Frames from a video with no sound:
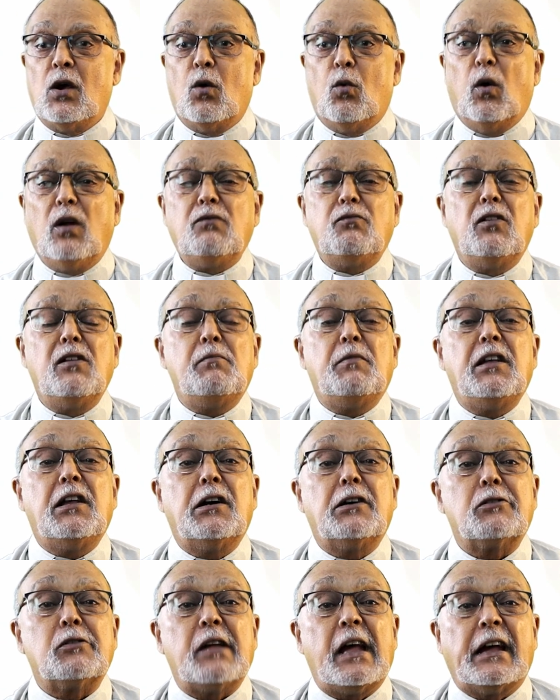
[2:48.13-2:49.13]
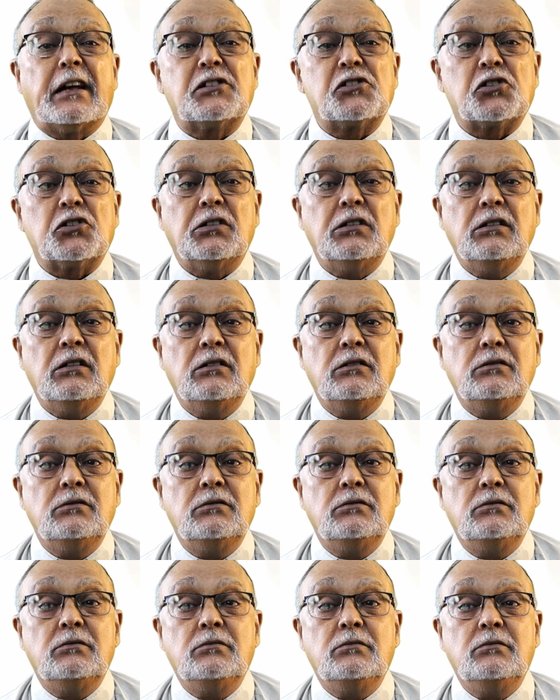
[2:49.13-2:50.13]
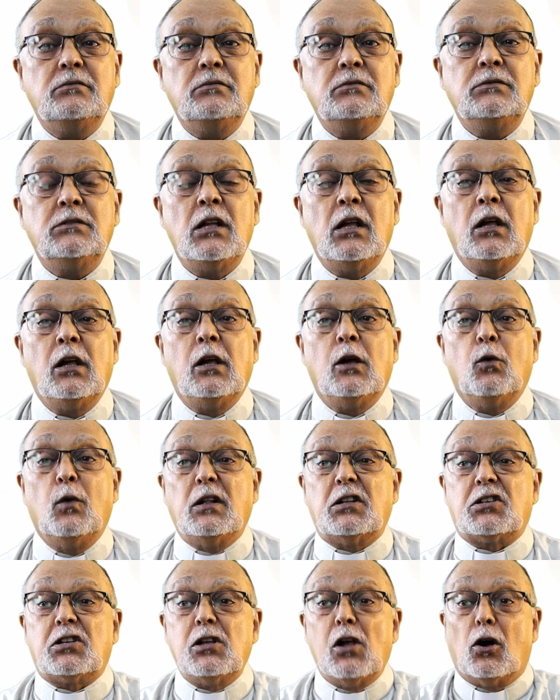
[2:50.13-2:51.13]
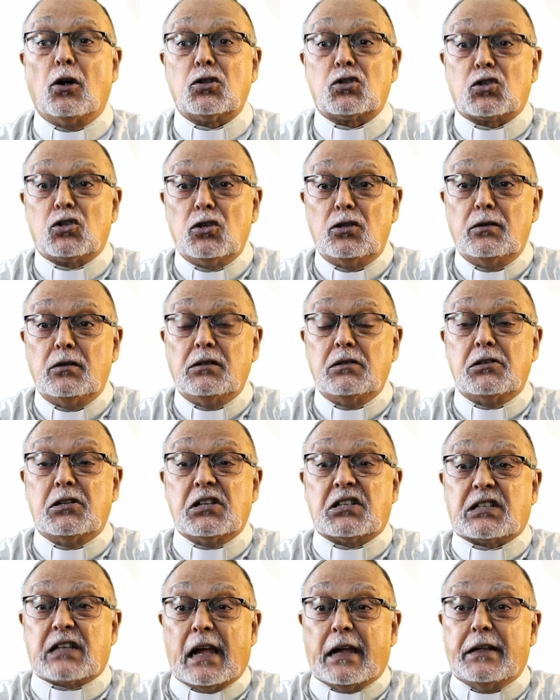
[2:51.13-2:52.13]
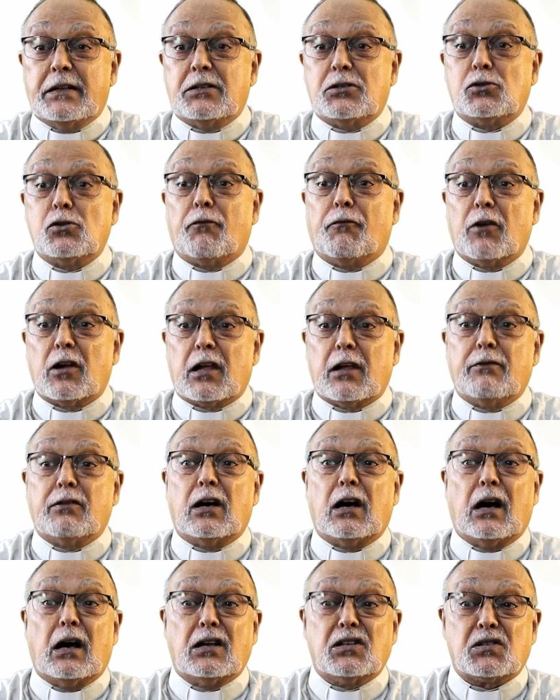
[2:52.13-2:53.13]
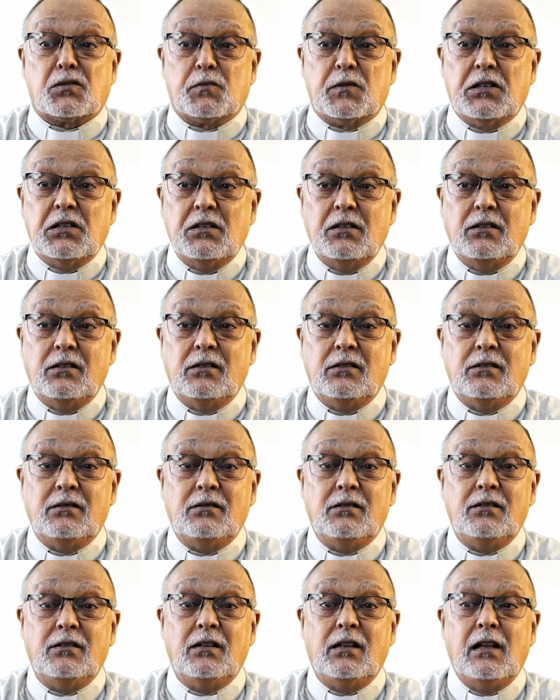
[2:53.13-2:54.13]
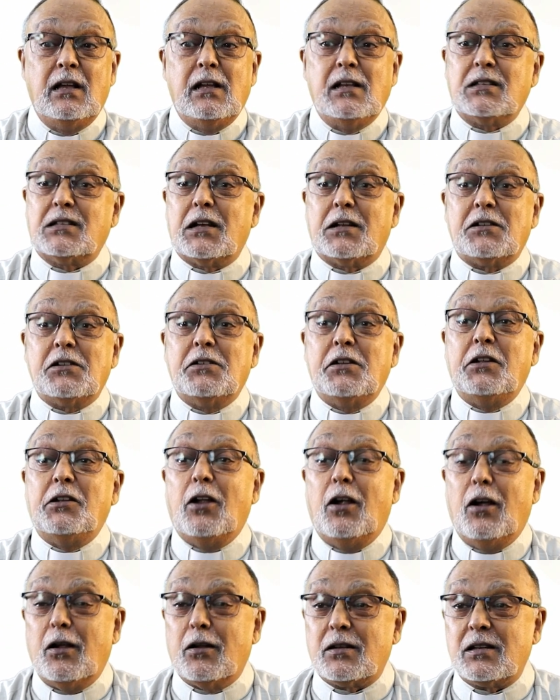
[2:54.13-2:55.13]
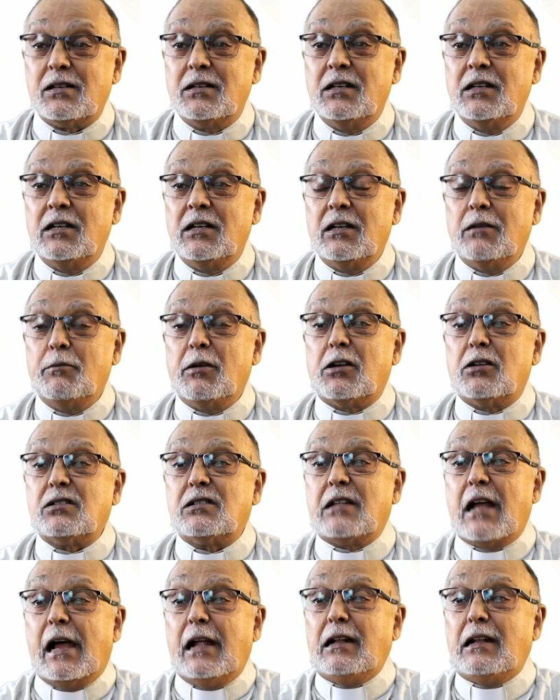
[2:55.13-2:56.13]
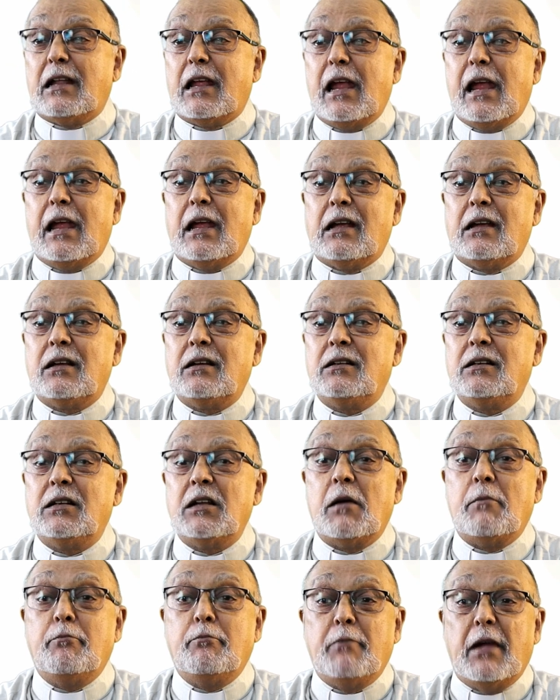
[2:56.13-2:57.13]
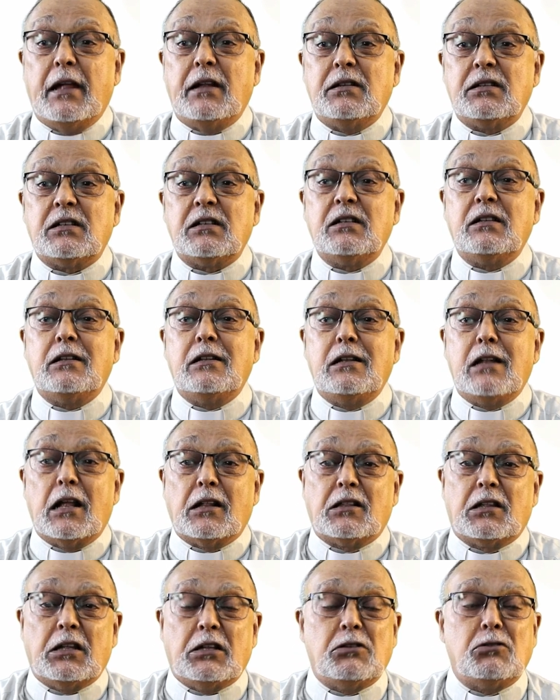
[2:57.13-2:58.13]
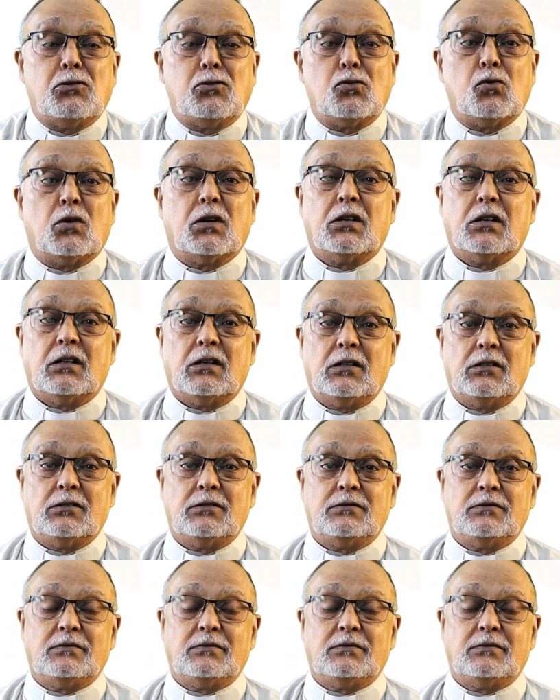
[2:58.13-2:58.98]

What will be her reaction? Will she also decide to forgive her husband? Certainly not, because that cake meant nothing to her.